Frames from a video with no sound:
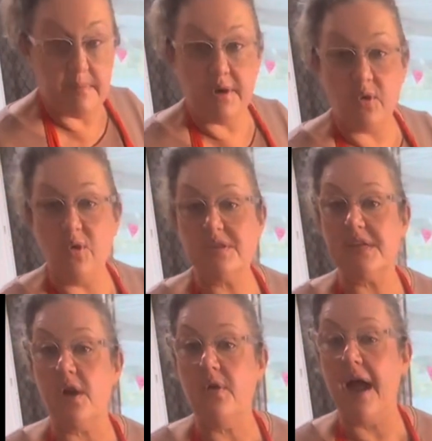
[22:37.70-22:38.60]
but
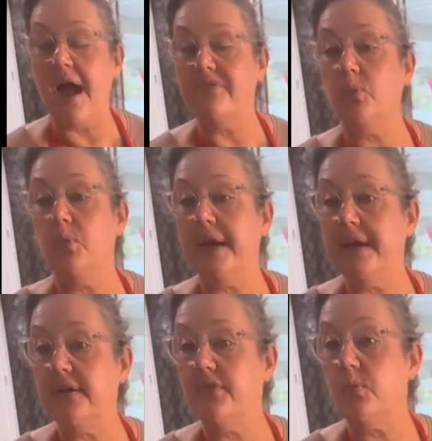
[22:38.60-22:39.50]
also have a
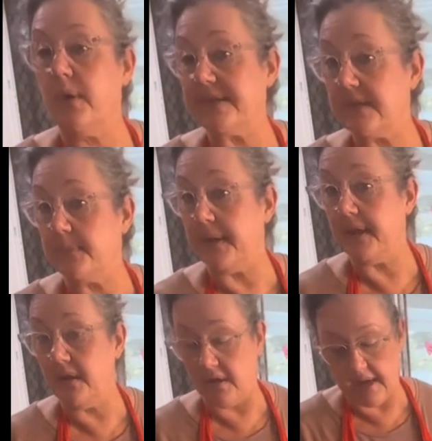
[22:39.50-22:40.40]
read of the
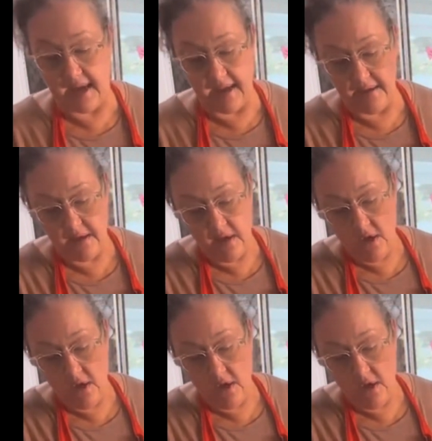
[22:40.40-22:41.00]
recipe, okay?